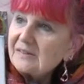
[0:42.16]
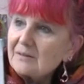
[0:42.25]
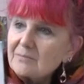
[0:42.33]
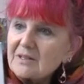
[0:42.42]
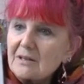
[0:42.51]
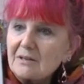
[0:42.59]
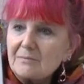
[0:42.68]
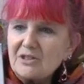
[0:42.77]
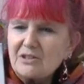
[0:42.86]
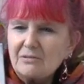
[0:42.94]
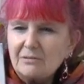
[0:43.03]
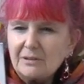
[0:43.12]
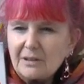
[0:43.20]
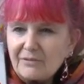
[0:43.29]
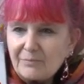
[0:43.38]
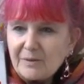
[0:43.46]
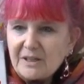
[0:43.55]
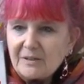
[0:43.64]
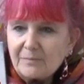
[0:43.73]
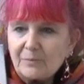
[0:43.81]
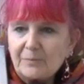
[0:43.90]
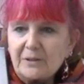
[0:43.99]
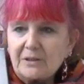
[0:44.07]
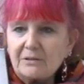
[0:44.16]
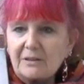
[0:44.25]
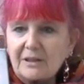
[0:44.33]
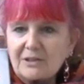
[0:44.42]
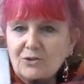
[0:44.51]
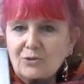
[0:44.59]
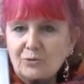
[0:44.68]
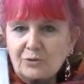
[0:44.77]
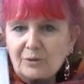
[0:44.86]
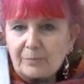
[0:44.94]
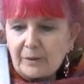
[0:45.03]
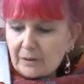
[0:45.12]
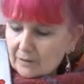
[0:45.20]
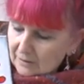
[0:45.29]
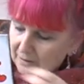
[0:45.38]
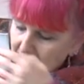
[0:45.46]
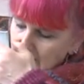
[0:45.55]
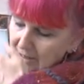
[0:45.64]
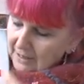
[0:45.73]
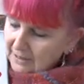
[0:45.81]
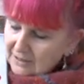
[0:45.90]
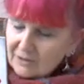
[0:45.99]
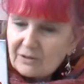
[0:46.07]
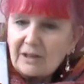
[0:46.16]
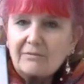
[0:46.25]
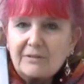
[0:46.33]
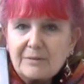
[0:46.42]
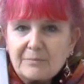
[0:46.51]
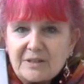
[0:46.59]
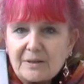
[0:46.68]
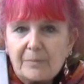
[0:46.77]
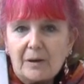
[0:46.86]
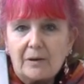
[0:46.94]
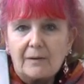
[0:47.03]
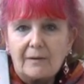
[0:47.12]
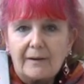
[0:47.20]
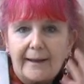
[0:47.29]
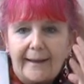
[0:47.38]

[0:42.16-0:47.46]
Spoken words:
sometimes you love people, but you get torn apart and you get ripped apart.